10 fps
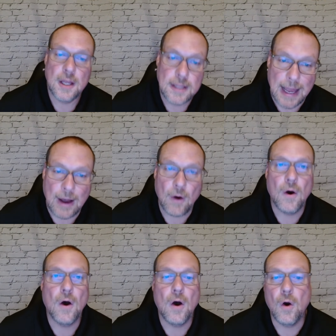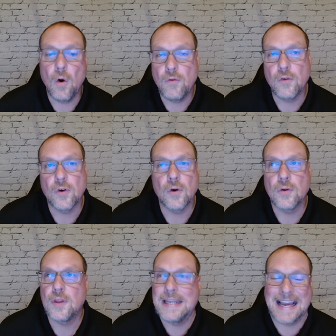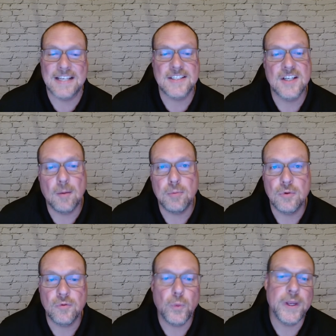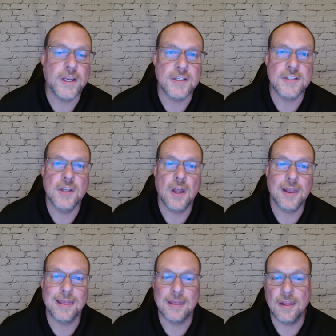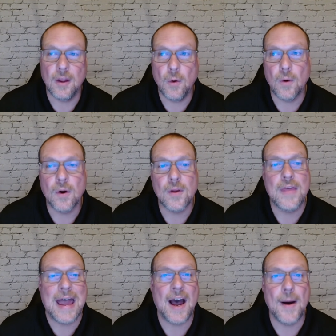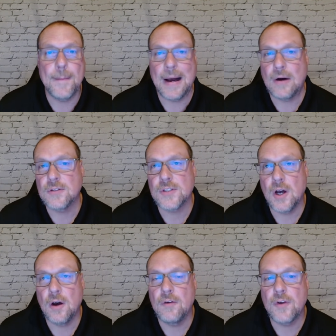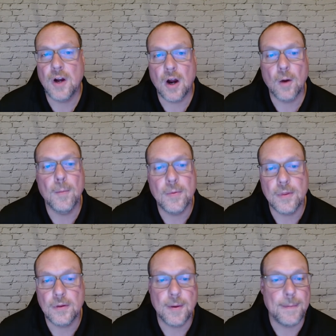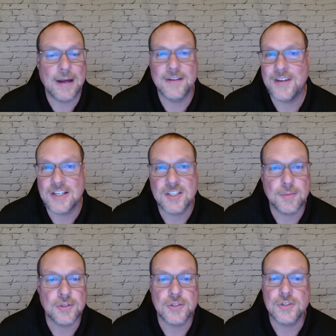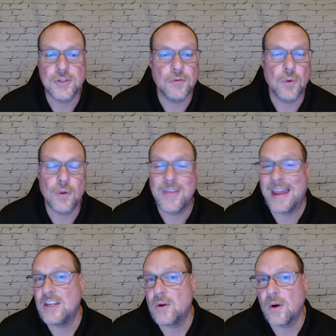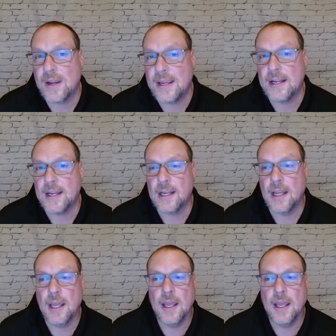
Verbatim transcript: Now, over the next couple of weeks, lower that amount of carb, the amount of vegetables and so forth that you are eating